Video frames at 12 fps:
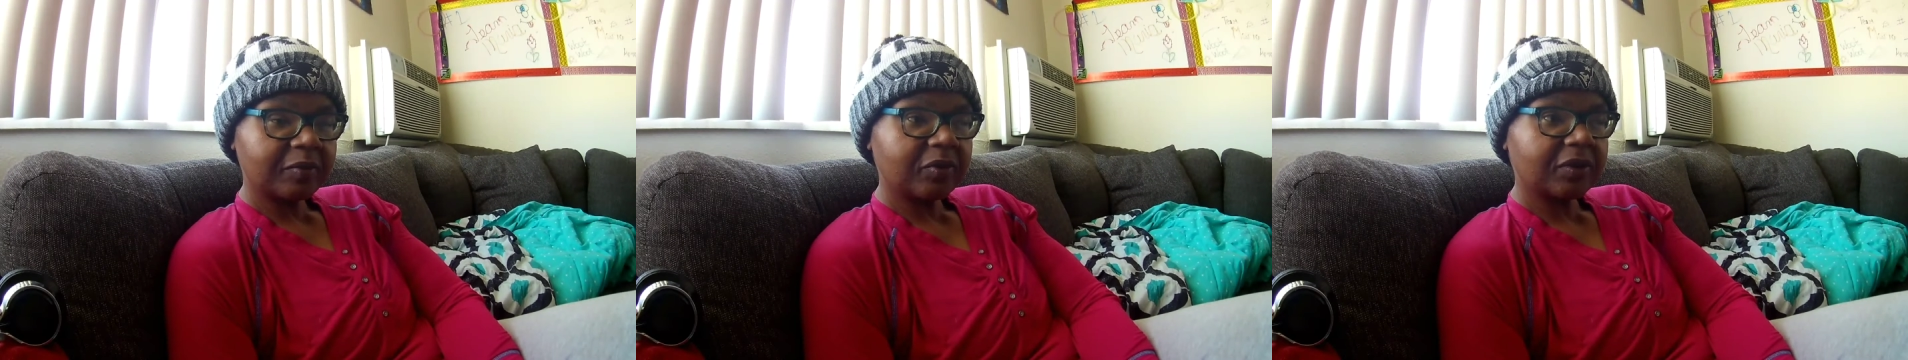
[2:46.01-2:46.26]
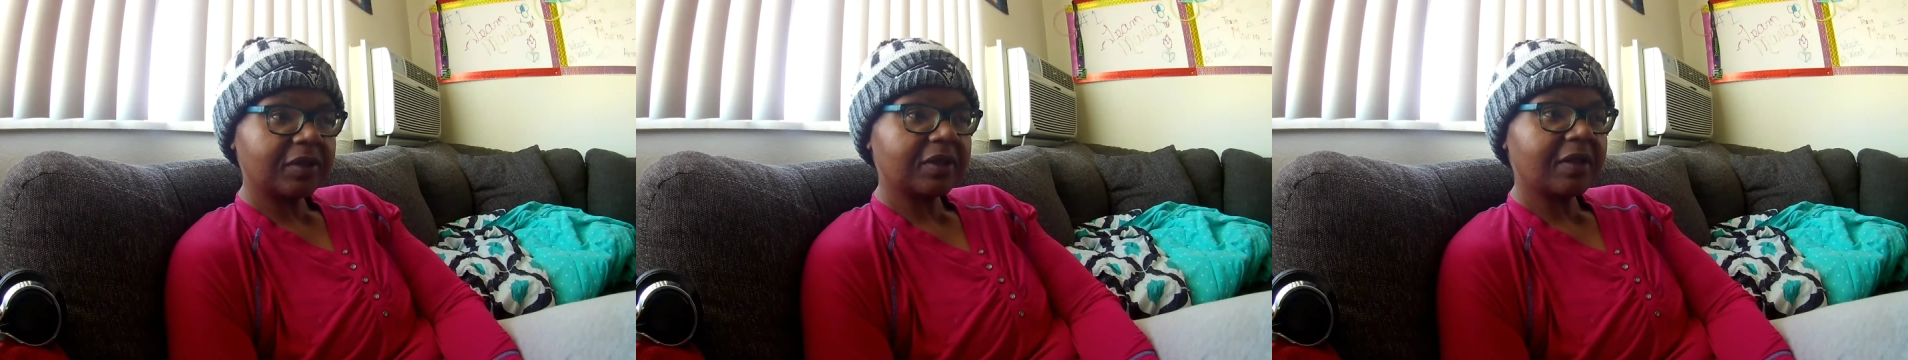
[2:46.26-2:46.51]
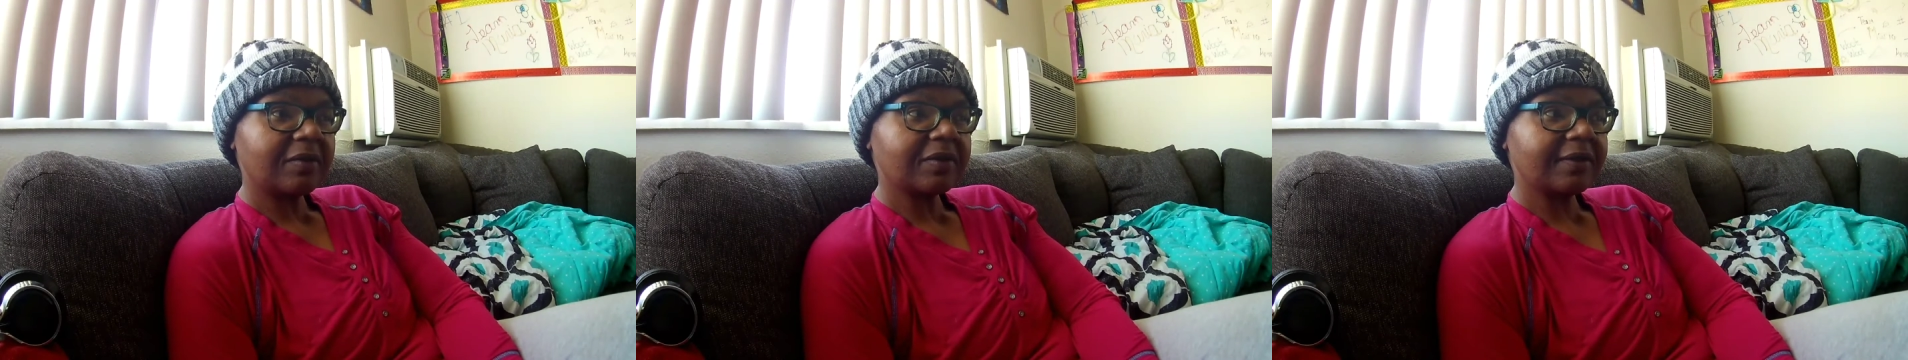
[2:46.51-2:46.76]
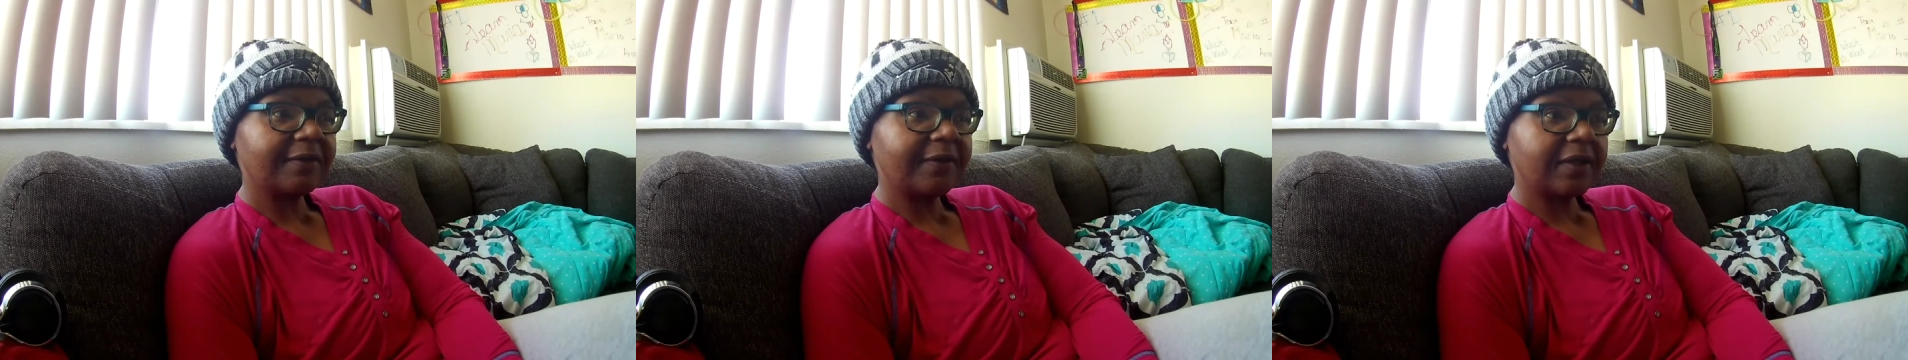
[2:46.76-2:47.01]
morning. That was
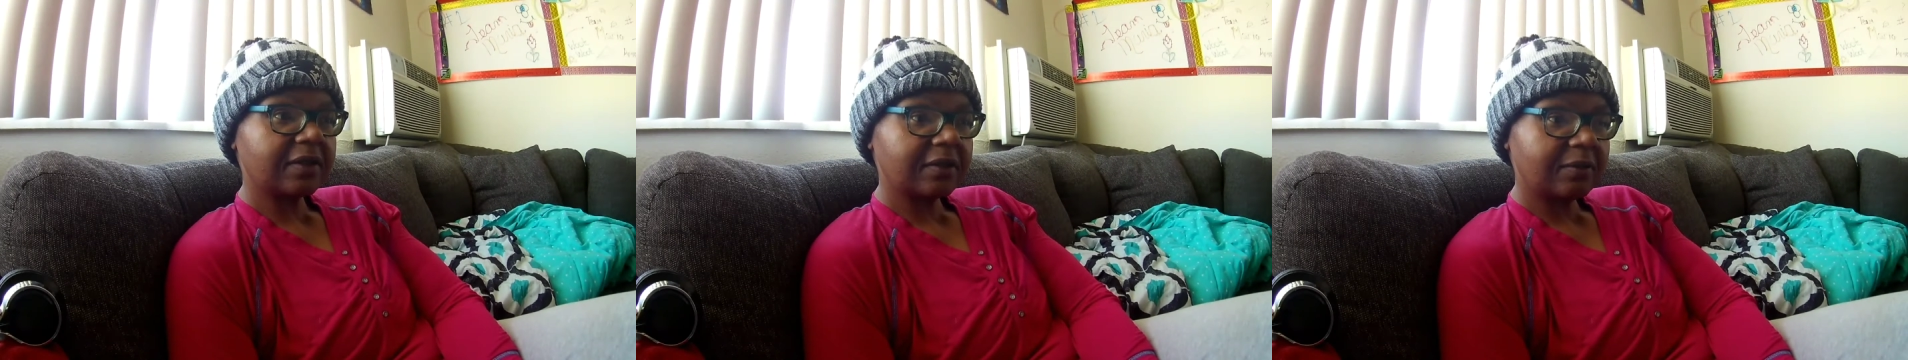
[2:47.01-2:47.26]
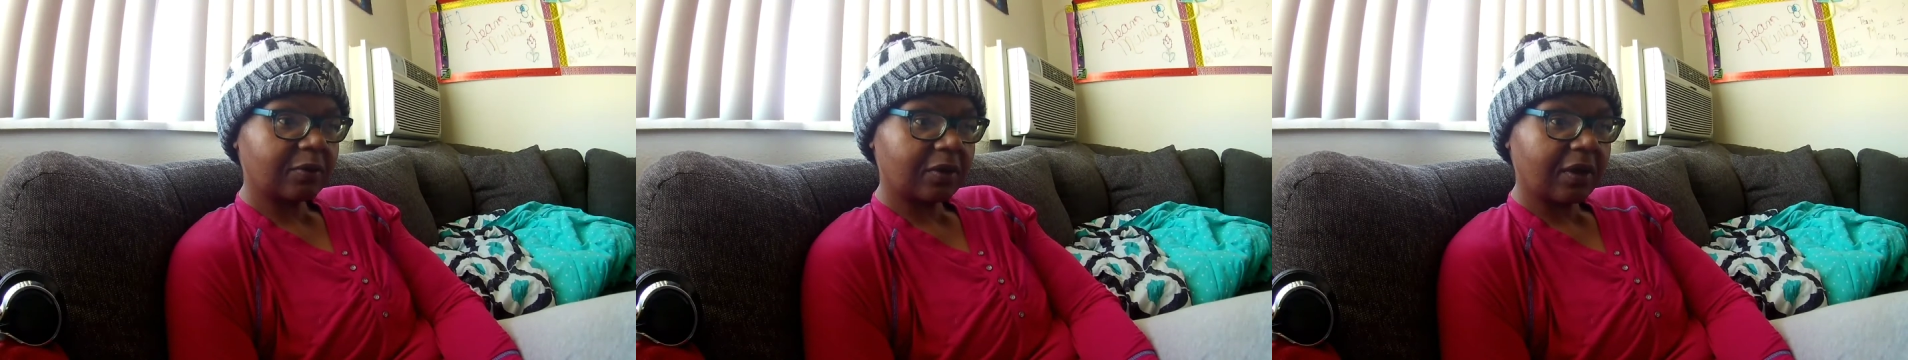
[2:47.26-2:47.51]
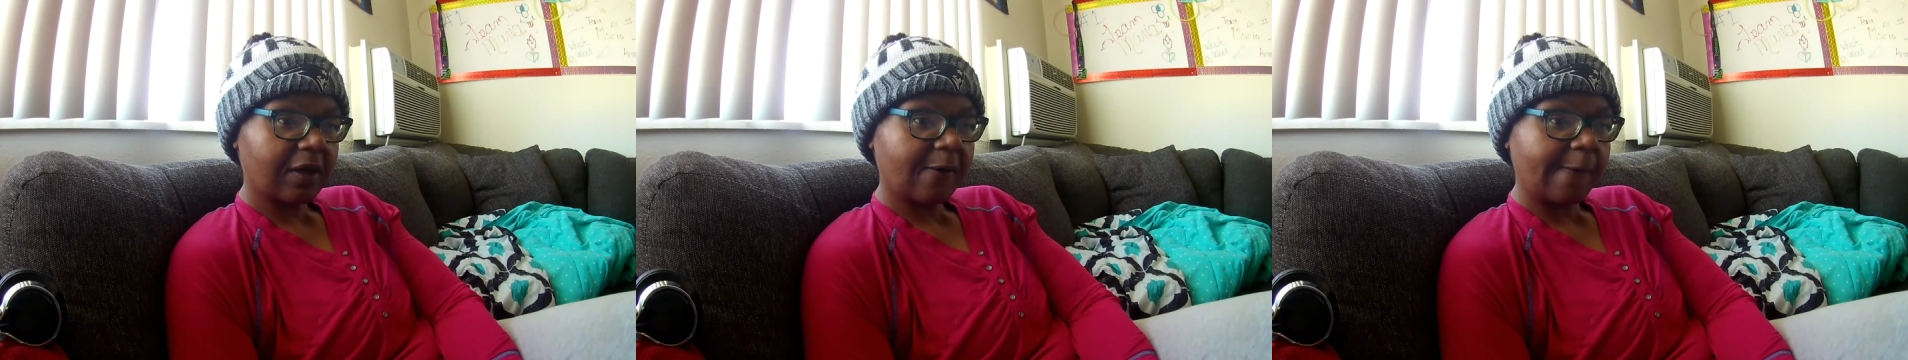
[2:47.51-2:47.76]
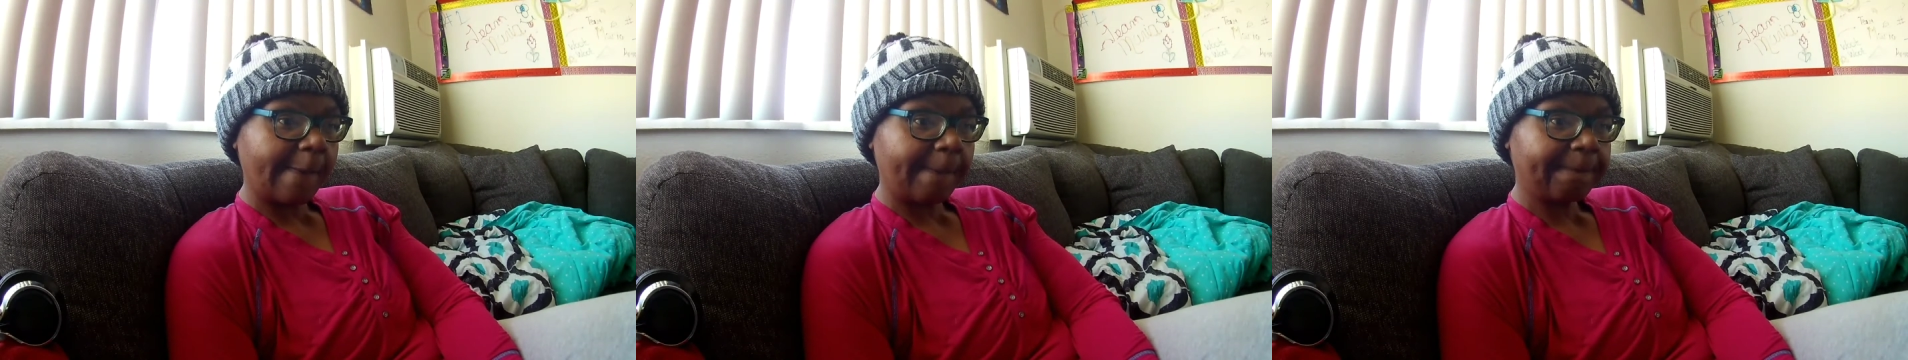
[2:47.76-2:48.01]
a fasted workout.